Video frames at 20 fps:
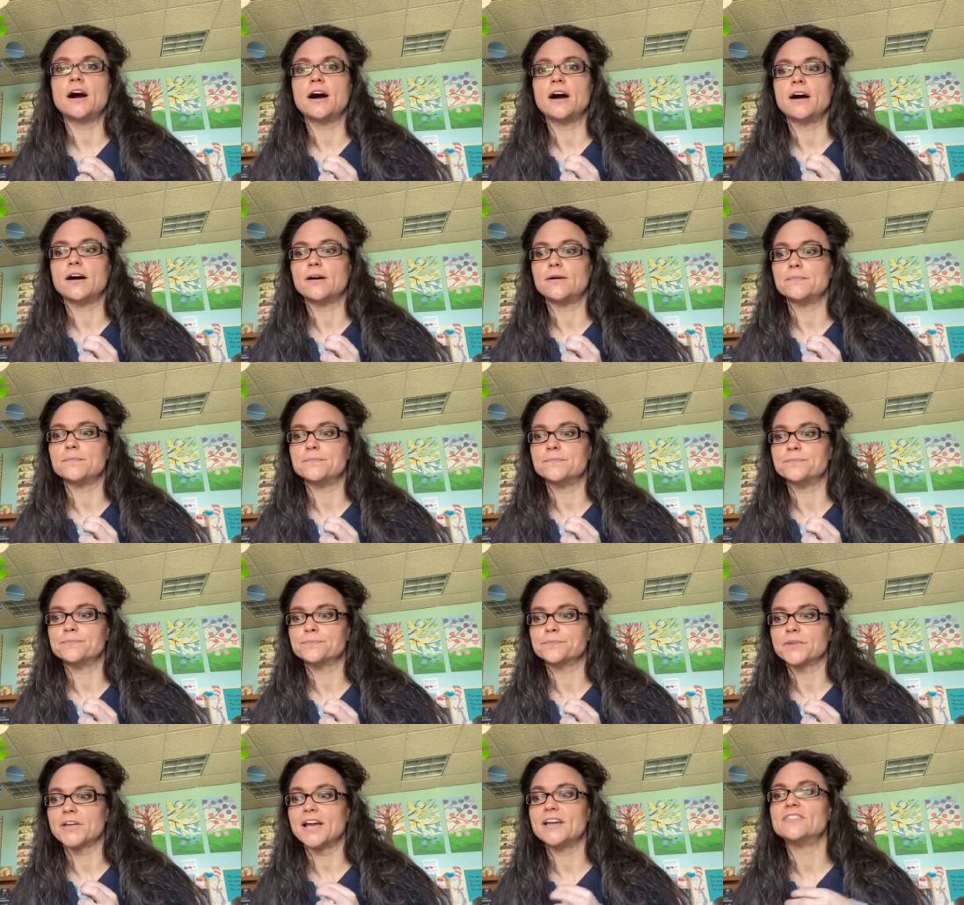Um,
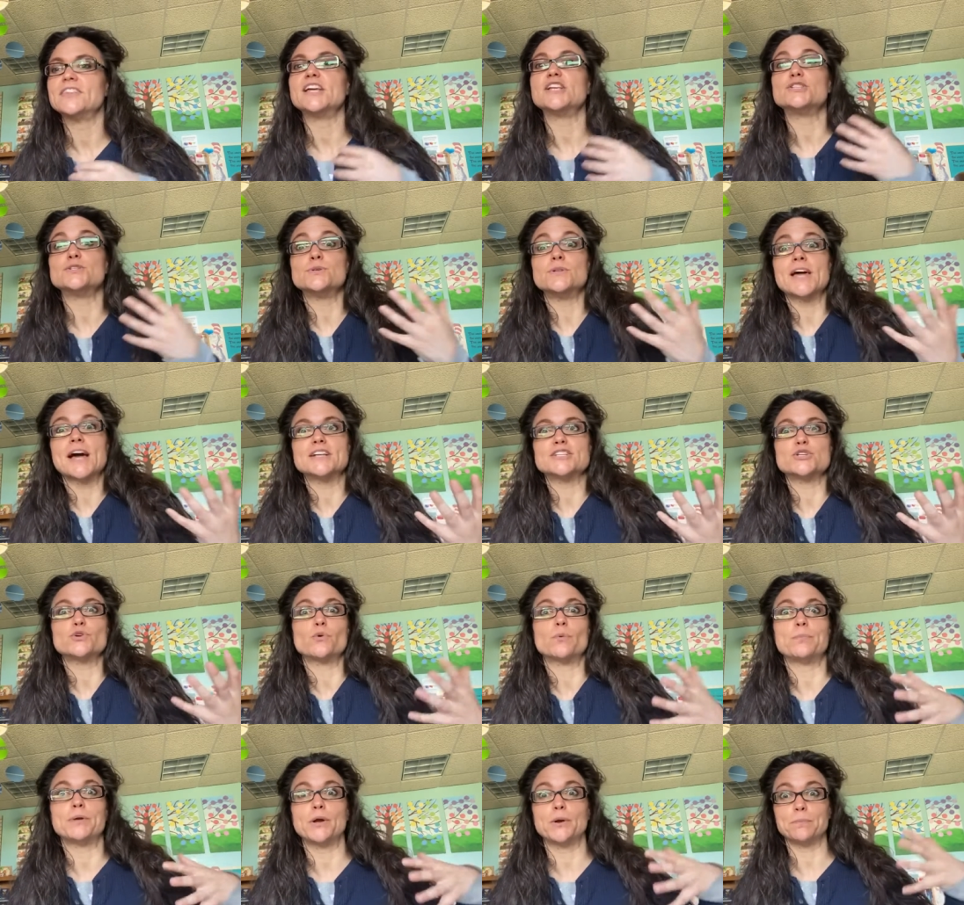and they do that
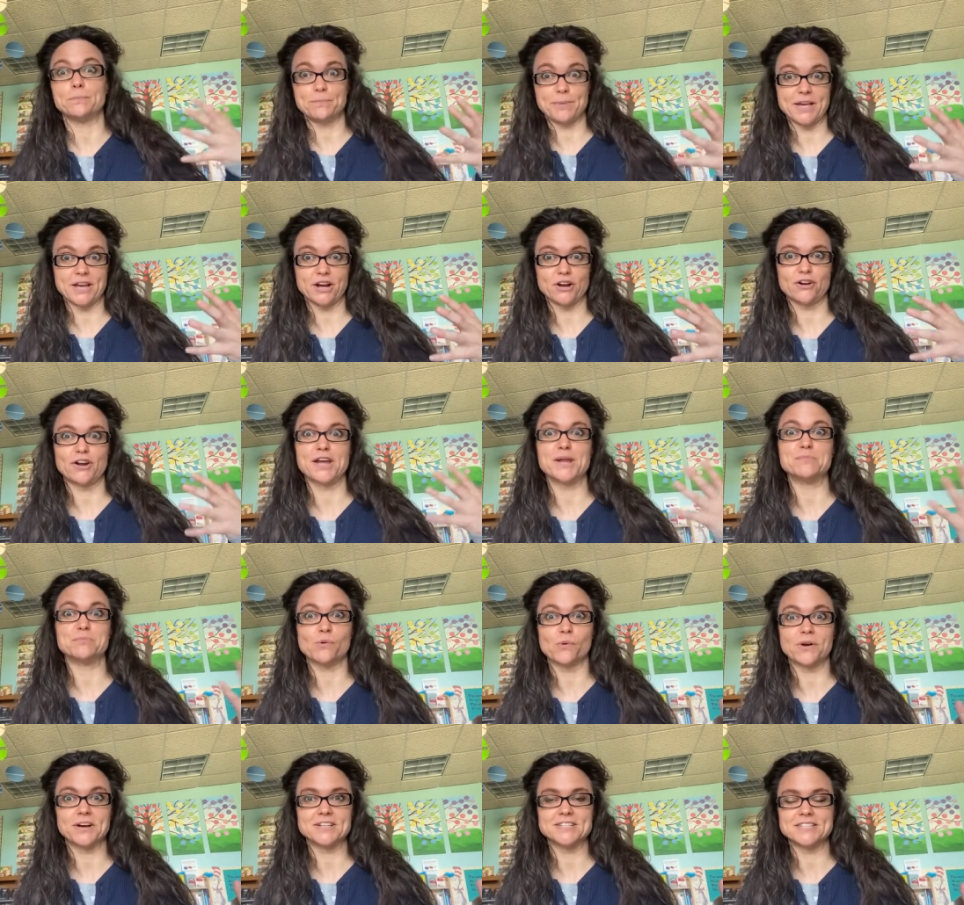to appear bigger and
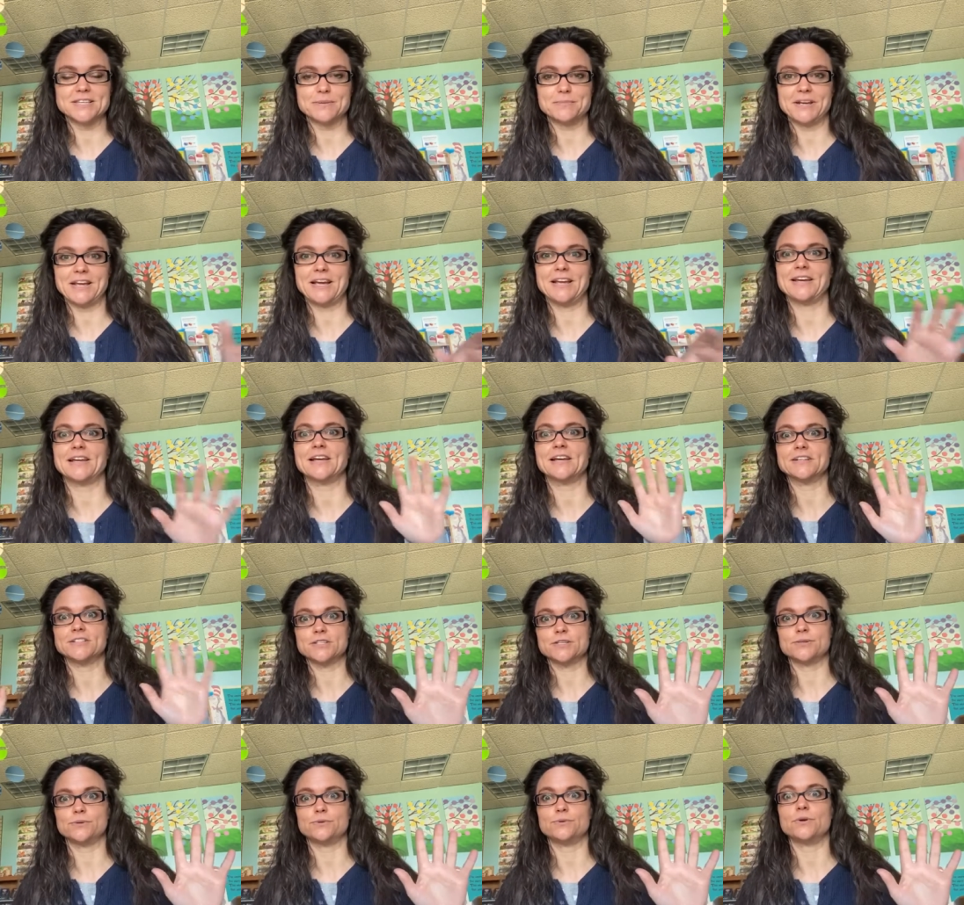more intimidating and
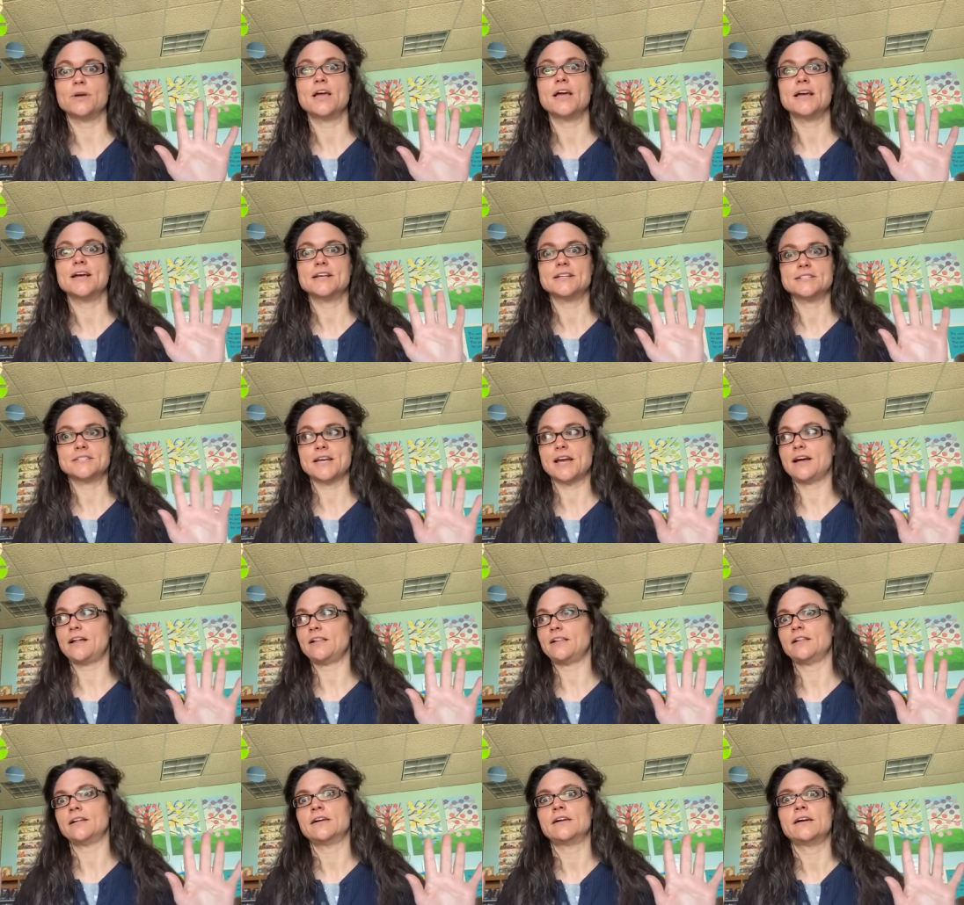to
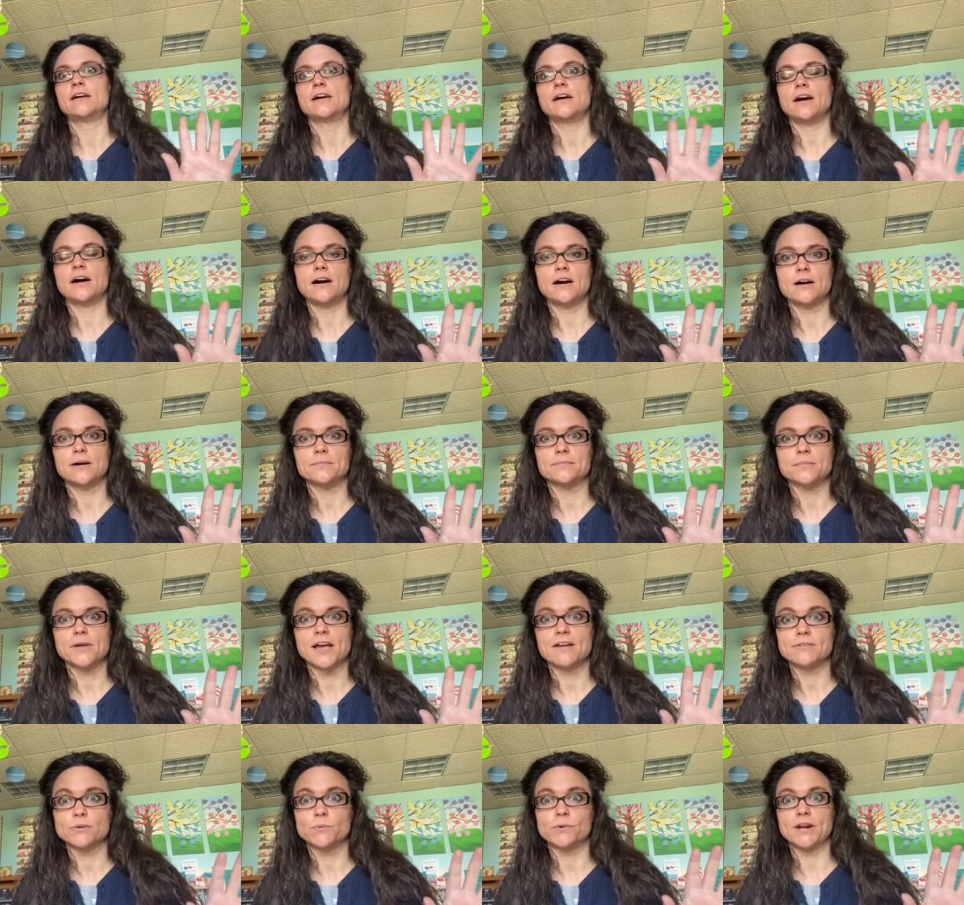tell um,
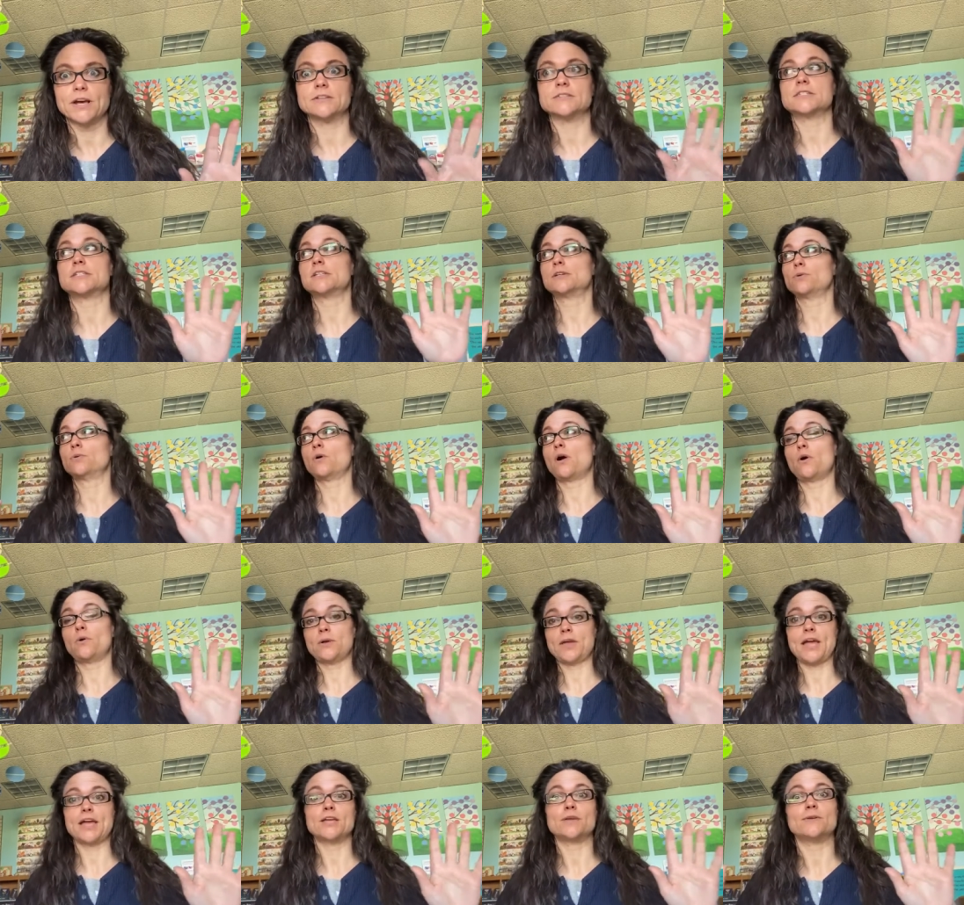everyone else to,
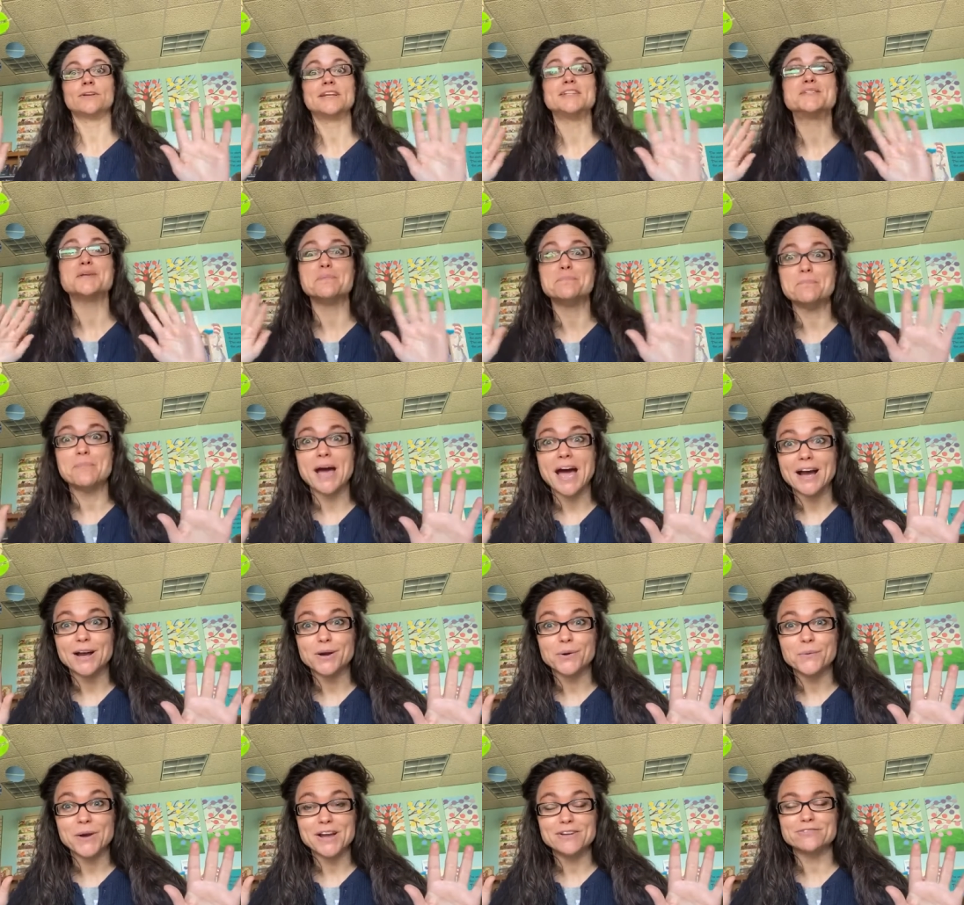okay, you need to back
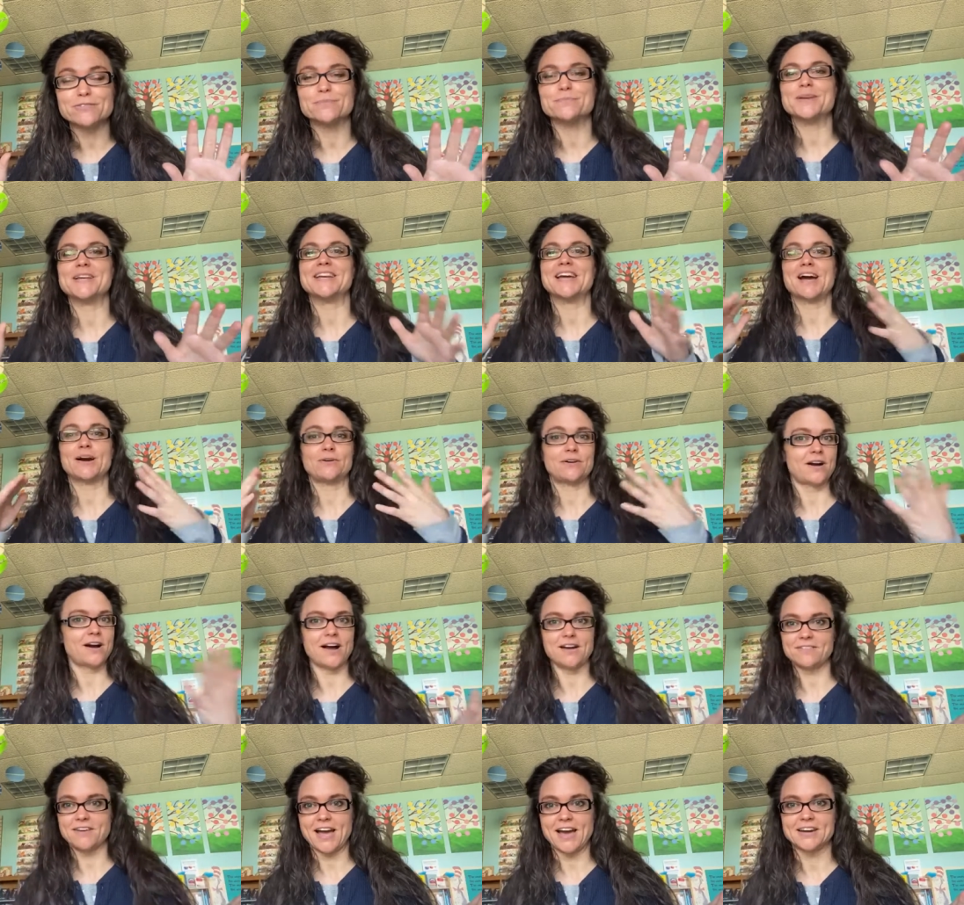away from me now.
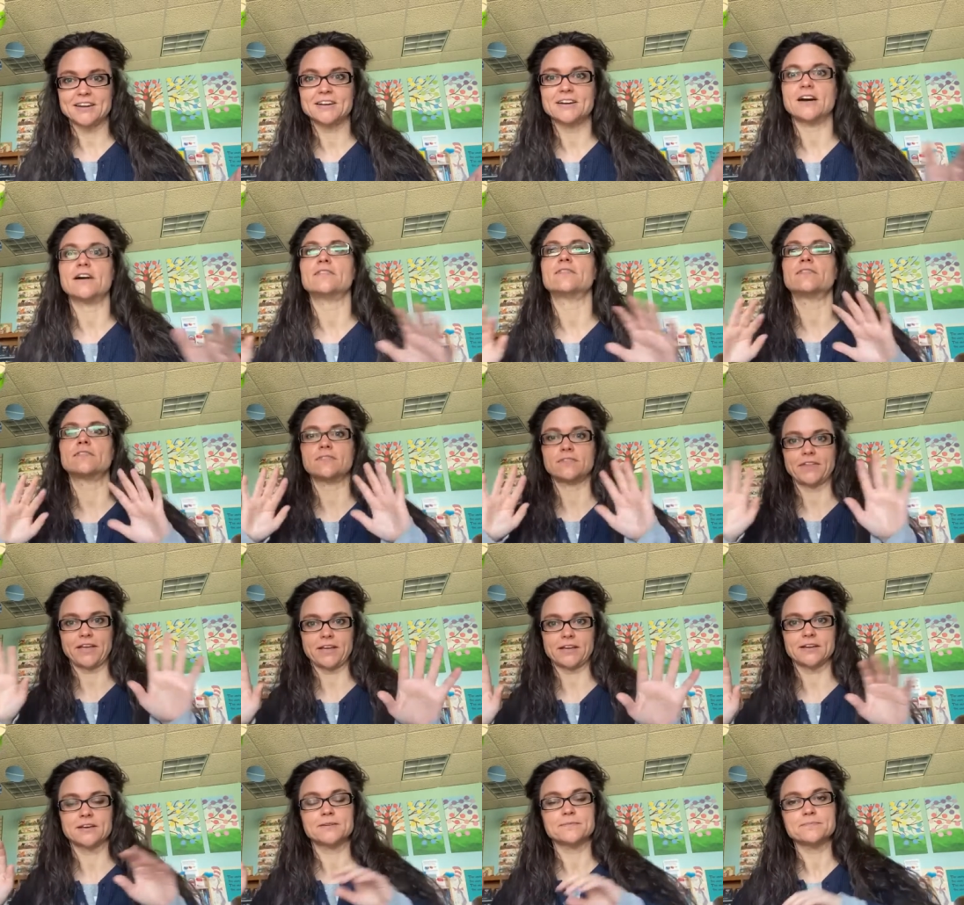I've had enough.
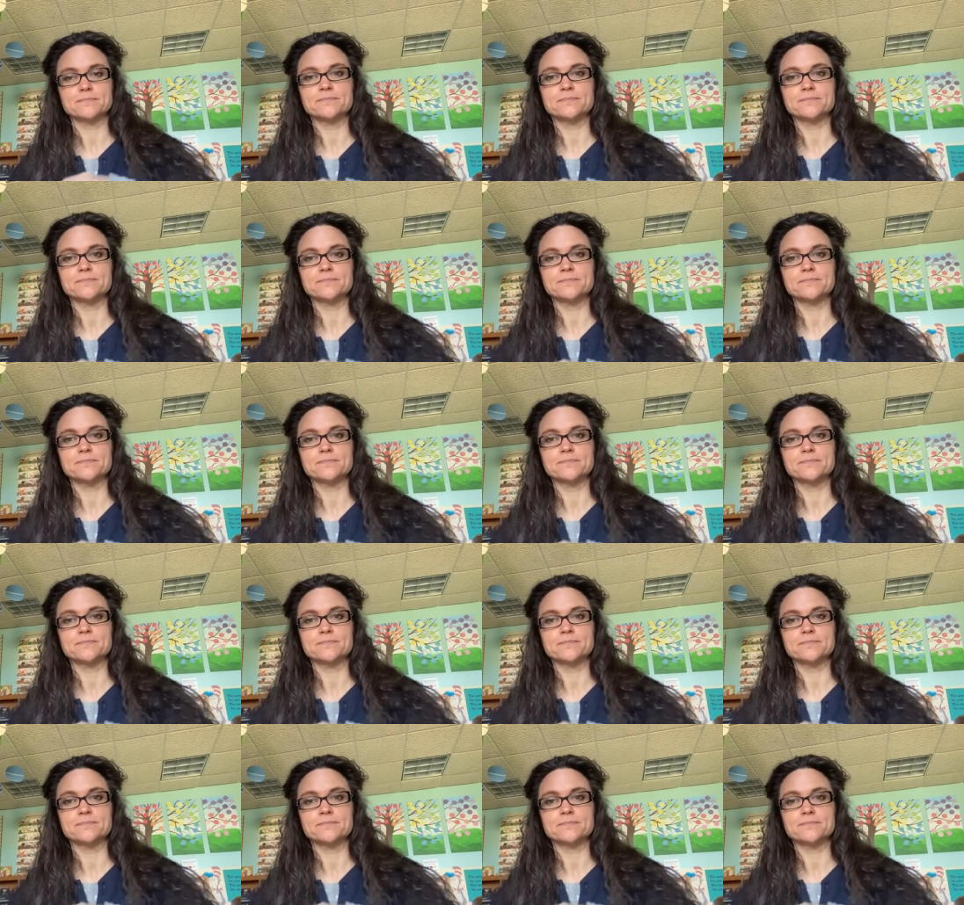Like,